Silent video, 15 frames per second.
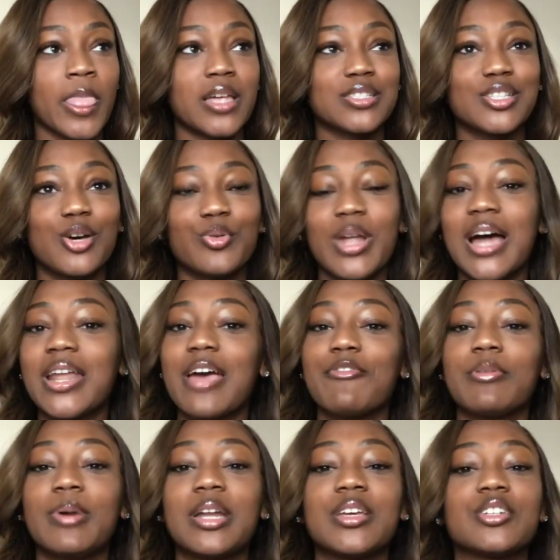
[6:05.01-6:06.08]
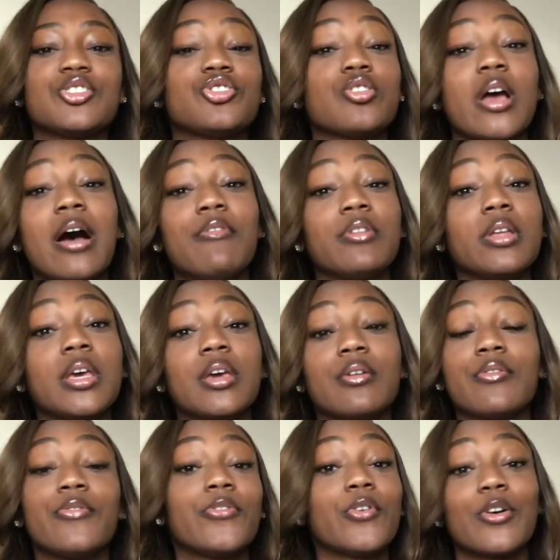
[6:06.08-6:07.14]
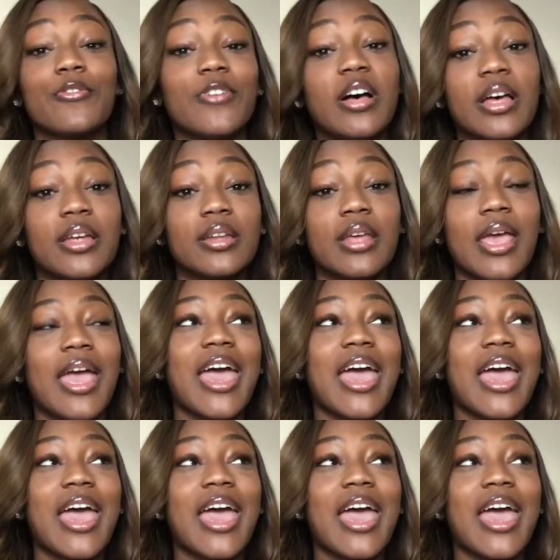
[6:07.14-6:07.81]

So not everybody is traveling for fun.